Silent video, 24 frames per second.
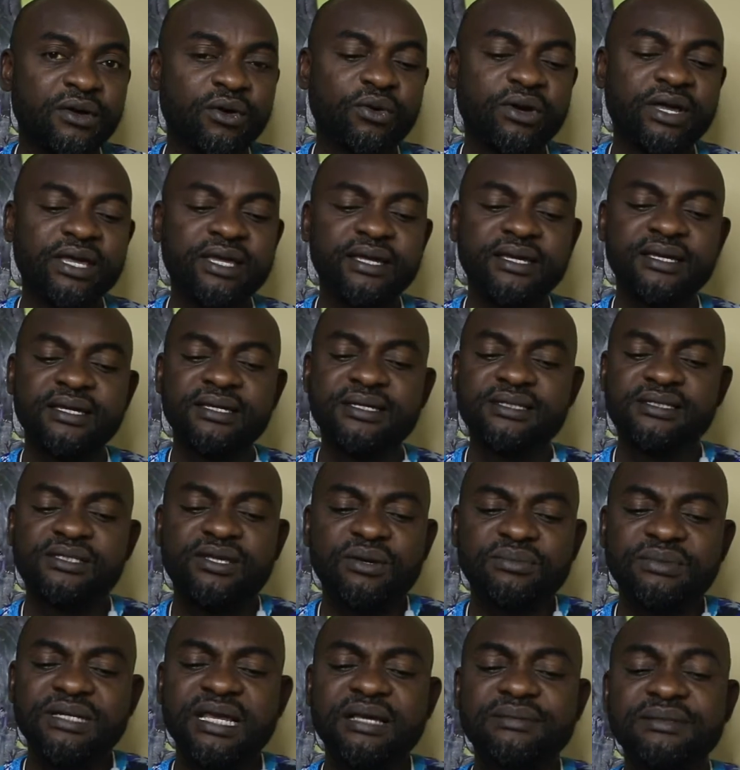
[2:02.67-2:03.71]
Okay?
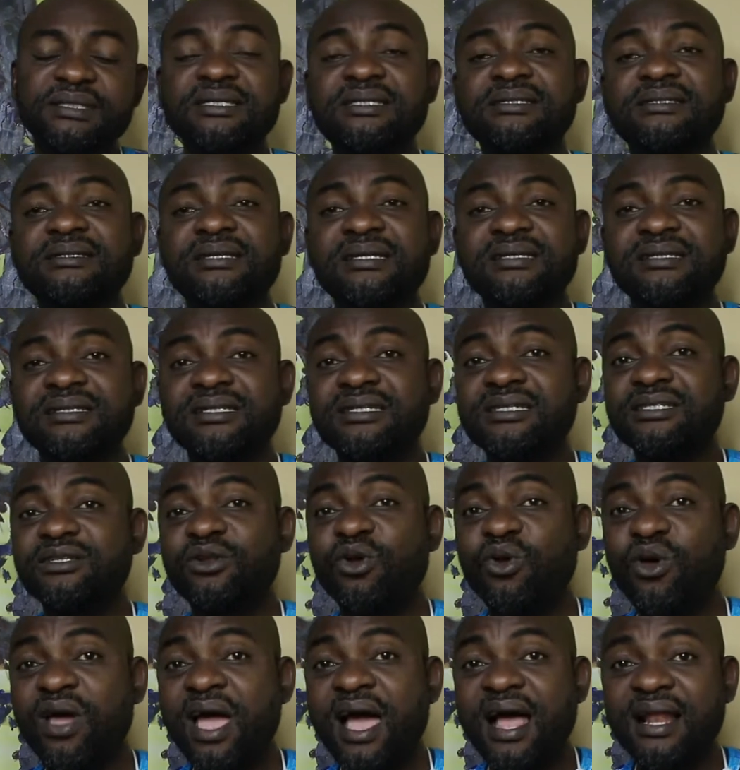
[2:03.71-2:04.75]
Sometimes it's
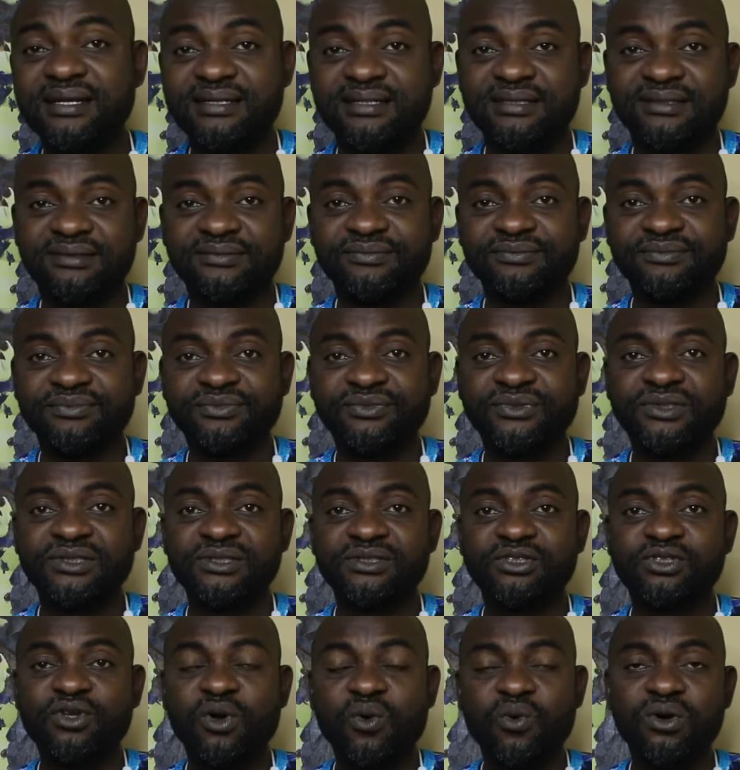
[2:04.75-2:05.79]
disloyalty
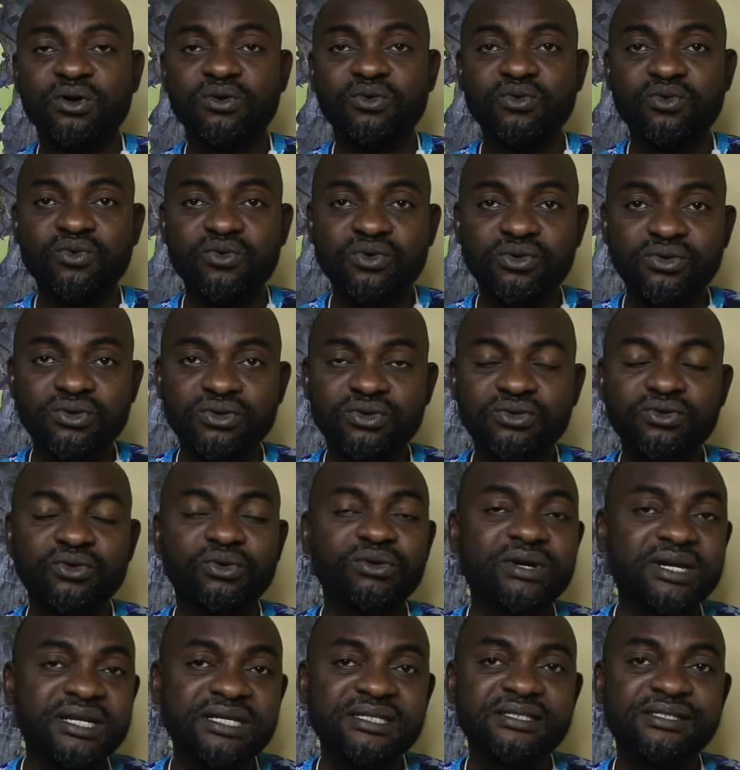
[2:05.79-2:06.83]
someone who used to
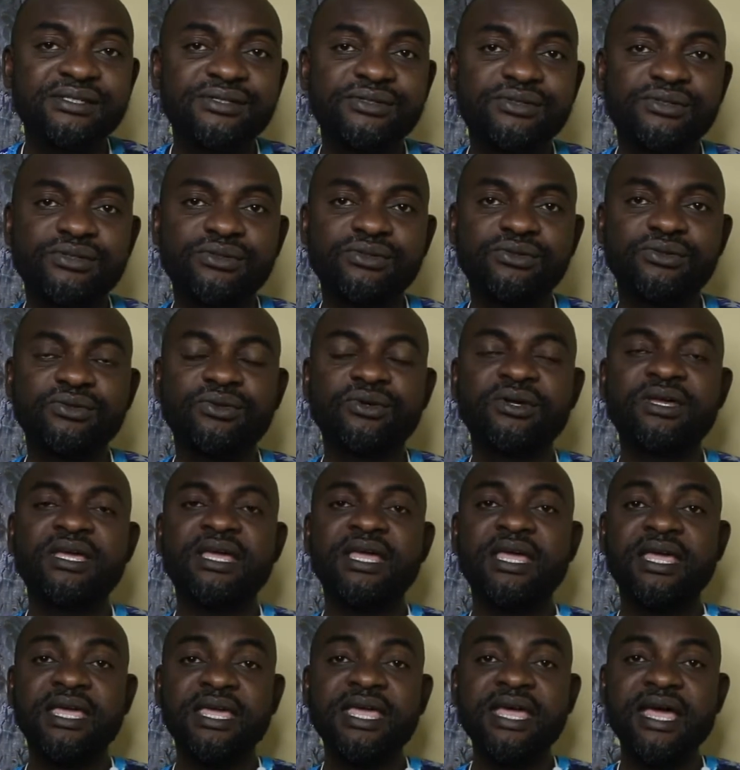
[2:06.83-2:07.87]
listen to you,
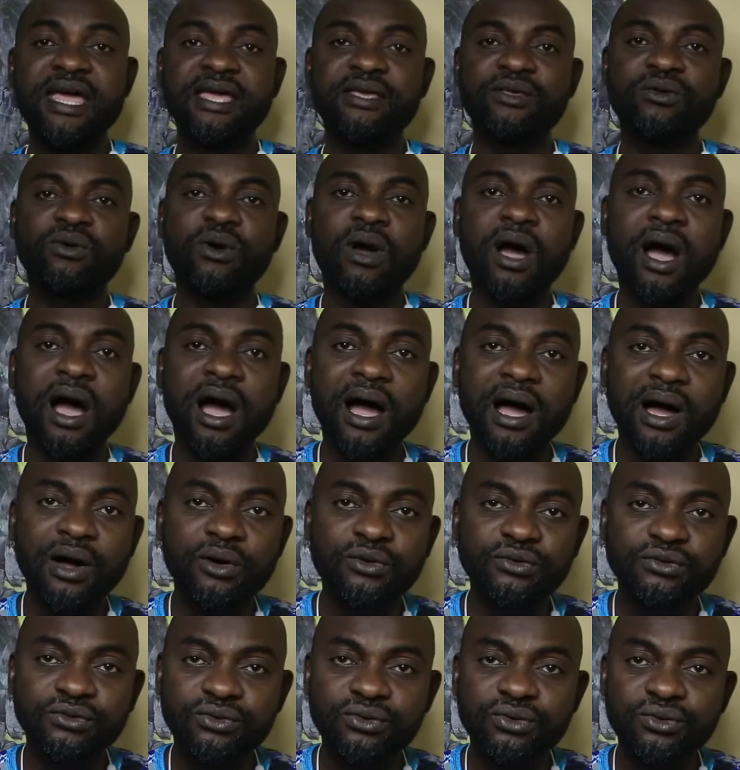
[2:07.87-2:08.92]
hear you
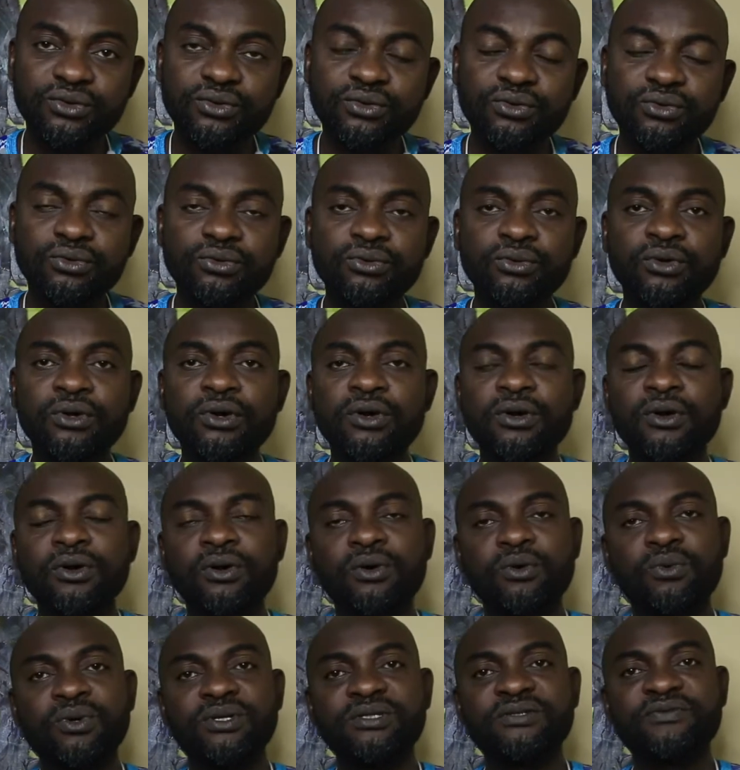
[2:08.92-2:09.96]
out, who
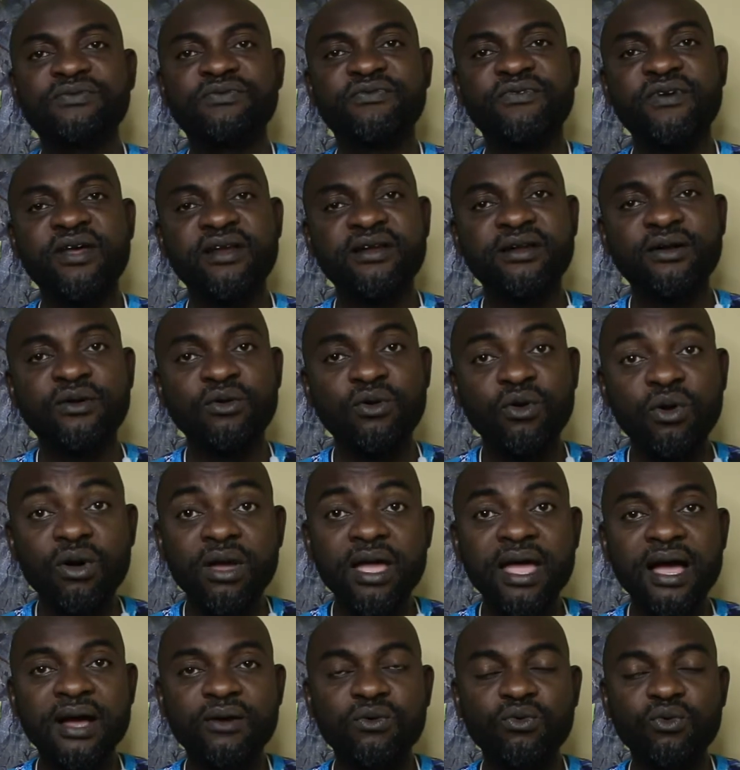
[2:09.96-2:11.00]
was very
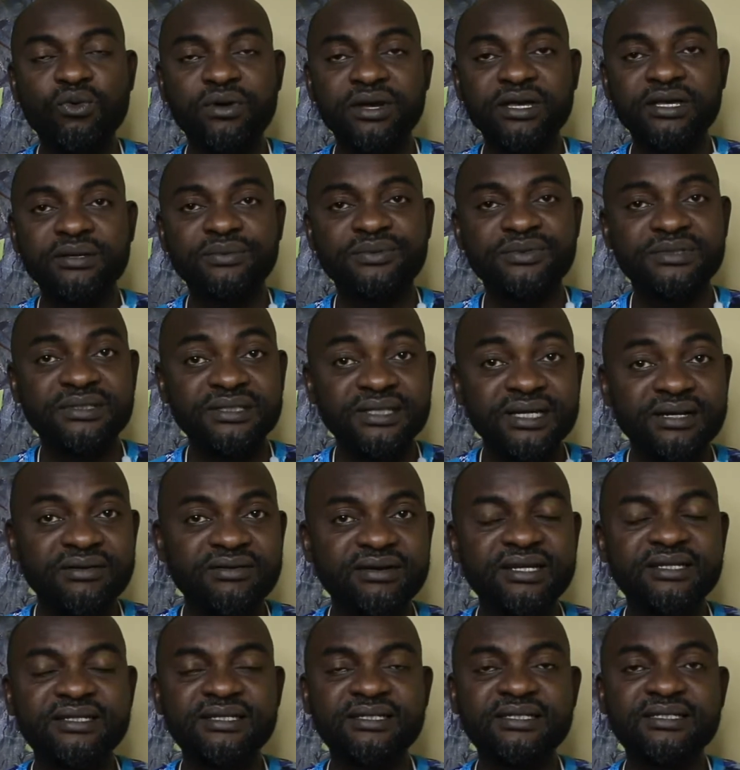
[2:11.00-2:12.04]
loyal, could keep
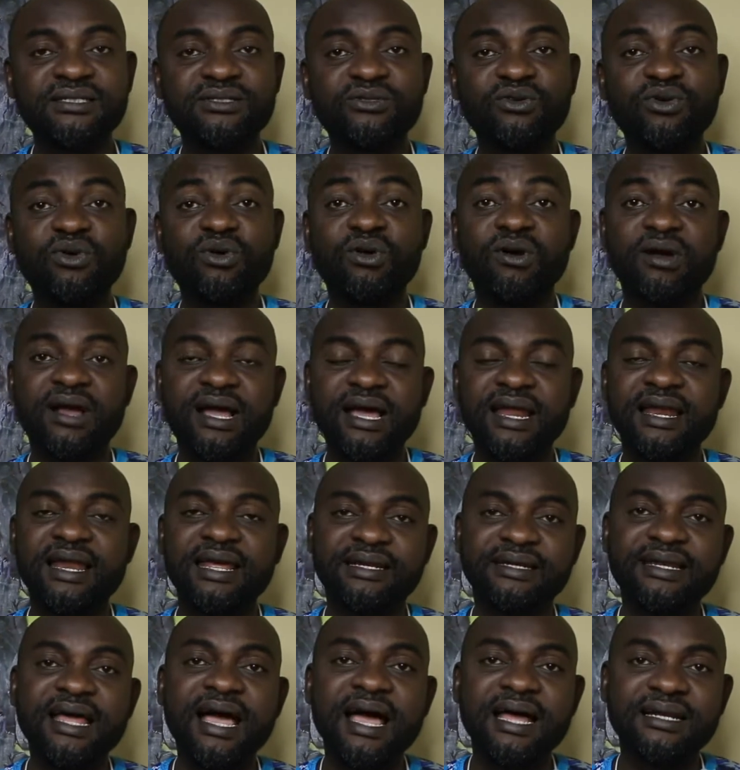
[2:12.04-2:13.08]
secret, is no longer
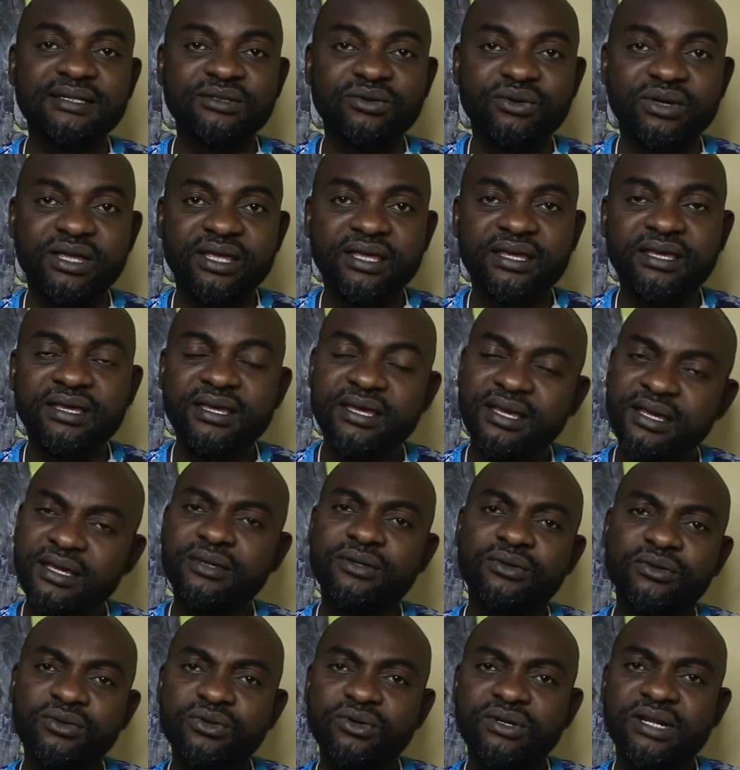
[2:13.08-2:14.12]
like that, okay?
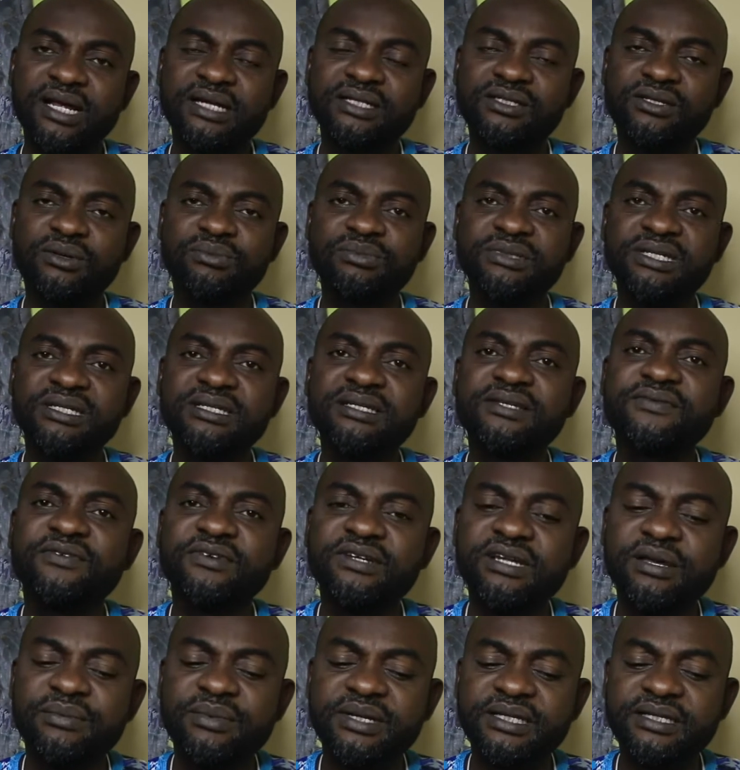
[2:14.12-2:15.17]
You know that something is
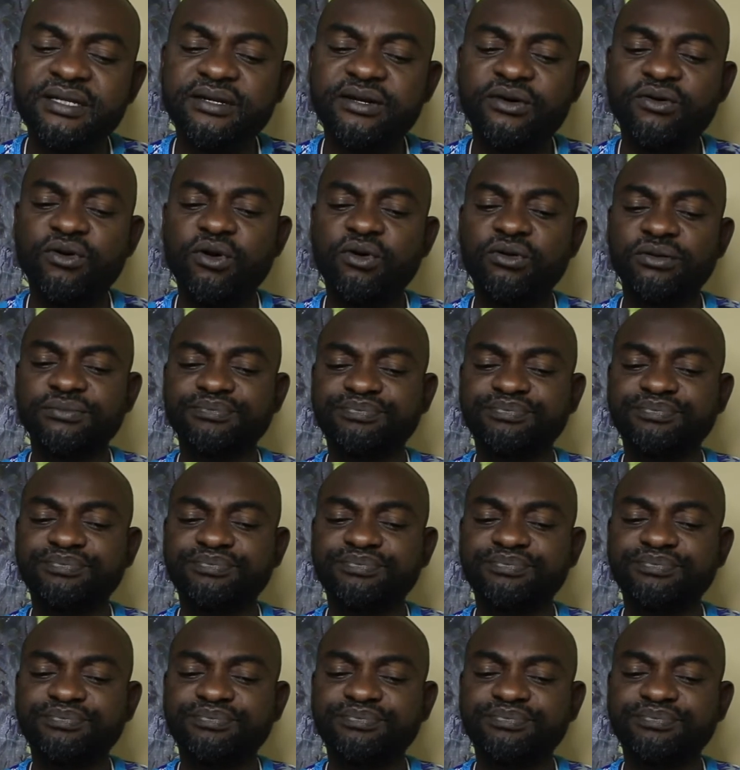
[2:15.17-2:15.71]
fundamentally wrong.